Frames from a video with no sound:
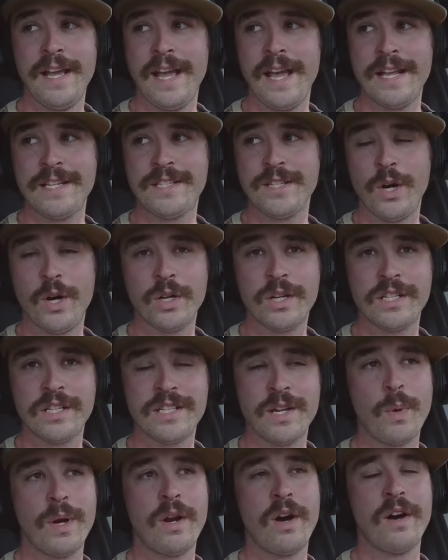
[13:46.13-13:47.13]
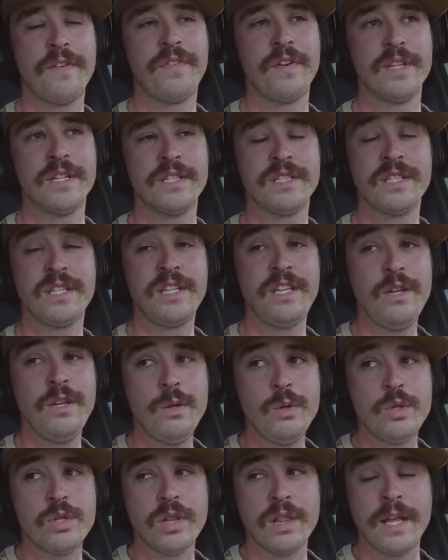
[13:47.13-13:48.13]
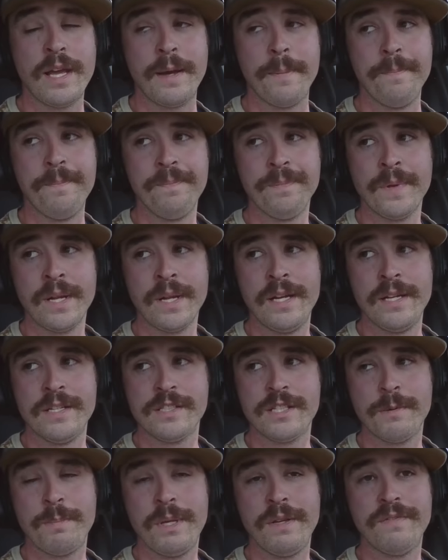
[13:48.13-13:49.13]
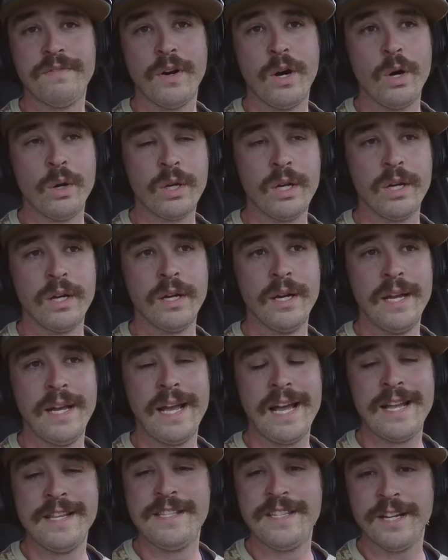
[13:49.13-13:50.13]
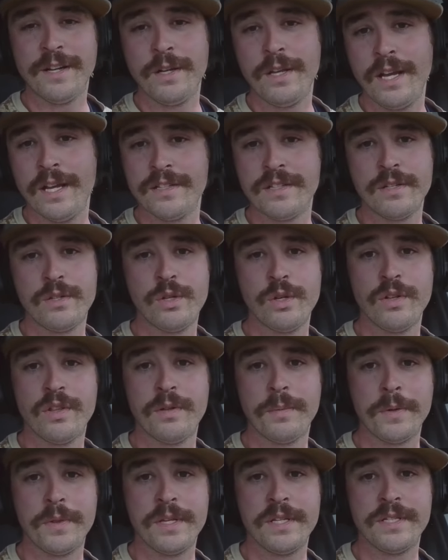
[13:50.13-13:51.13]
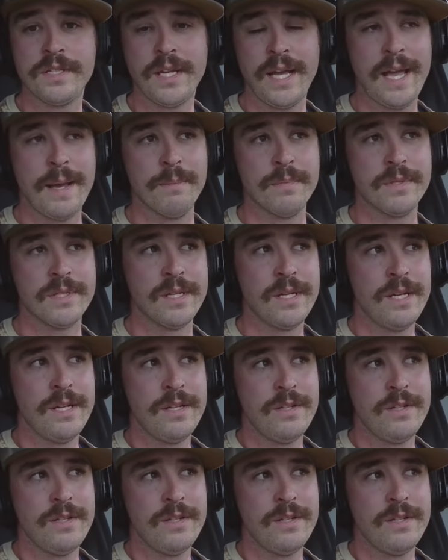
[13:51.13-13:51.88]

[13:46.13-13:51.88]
It's all because I went off on this huge limb to be vulgar and tell you guys the truth about these games.